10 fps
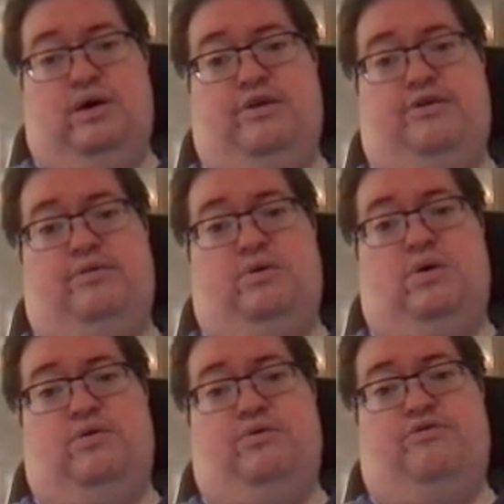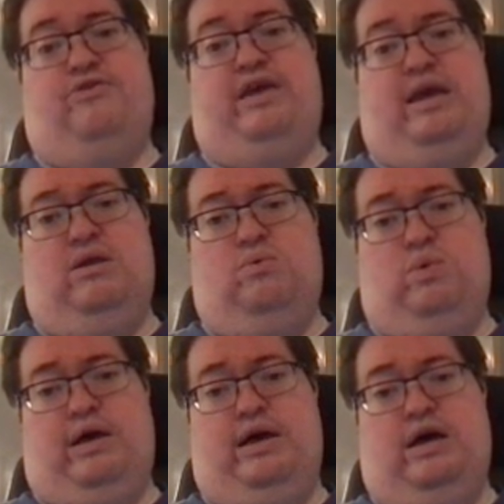a scalar
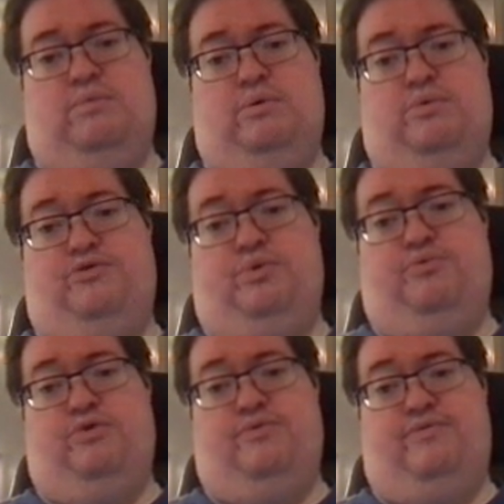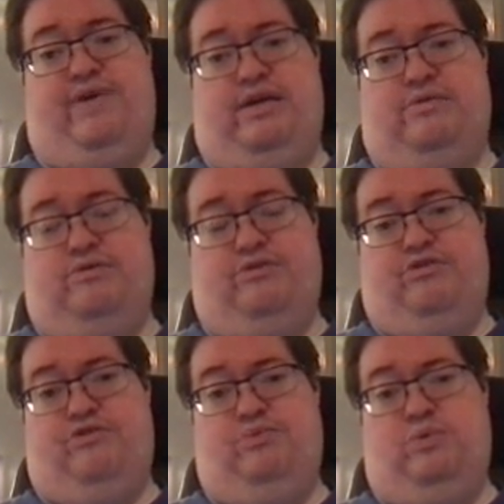yi, but we observe a vector,
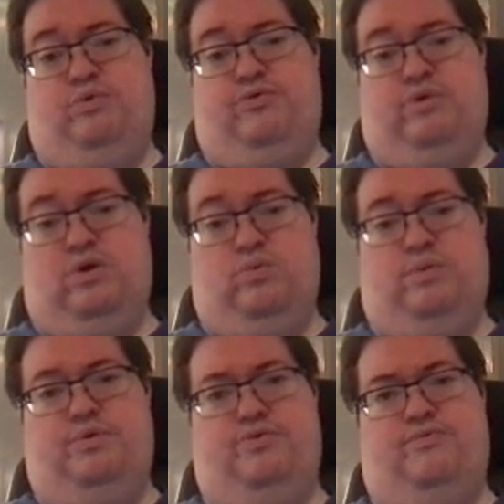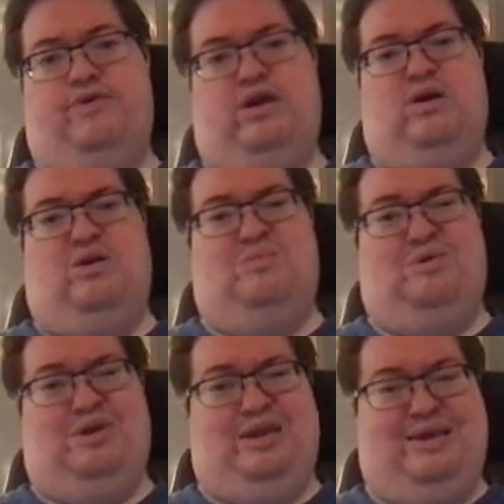such as we would when we do VAR
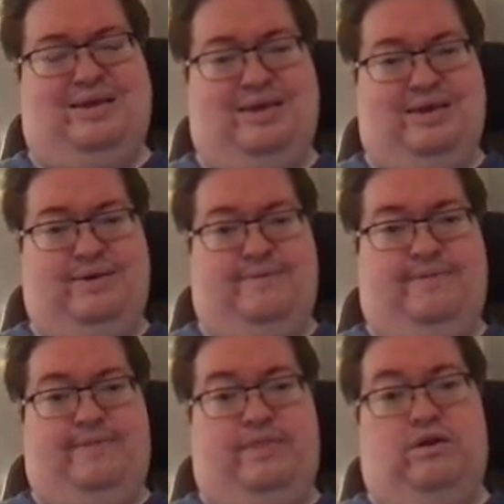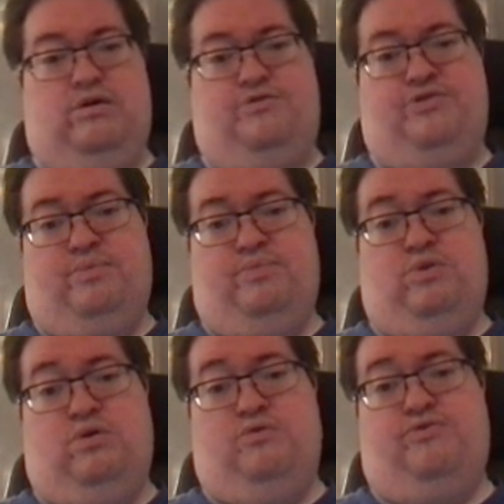modeling. There are some
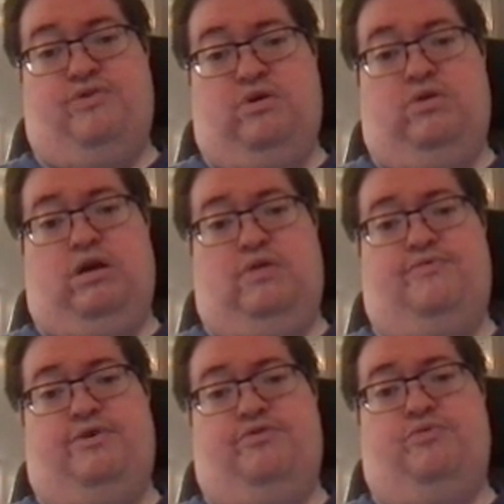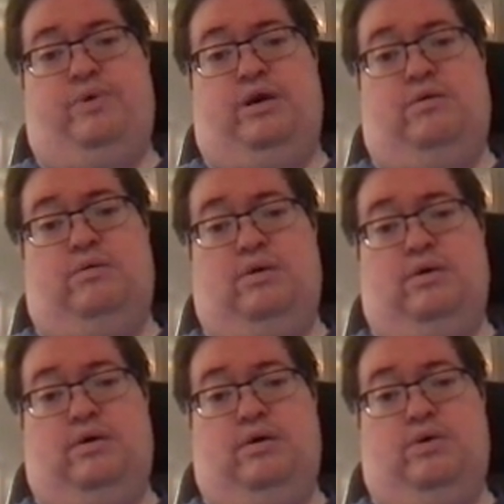notes on Canvas where
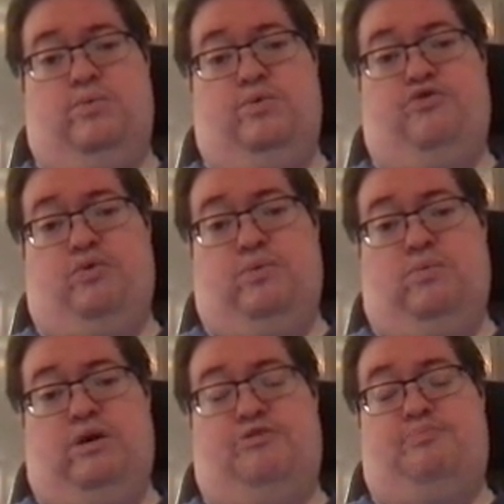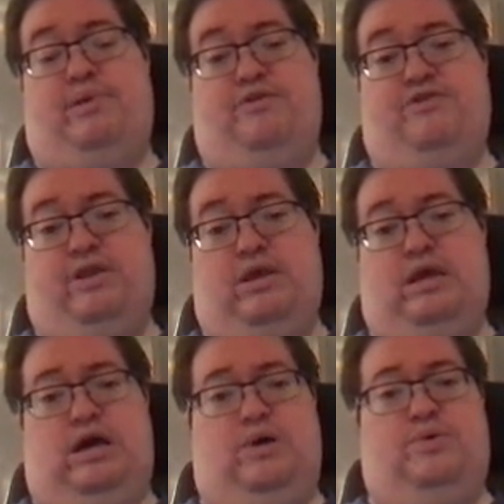we show explicitly
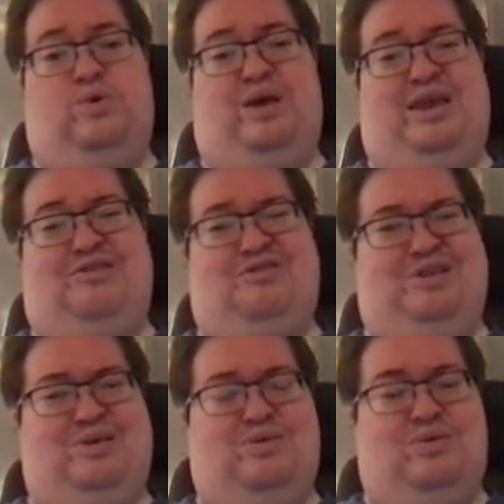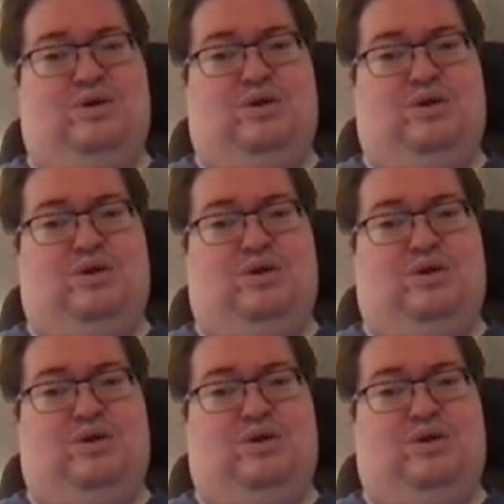how you can actually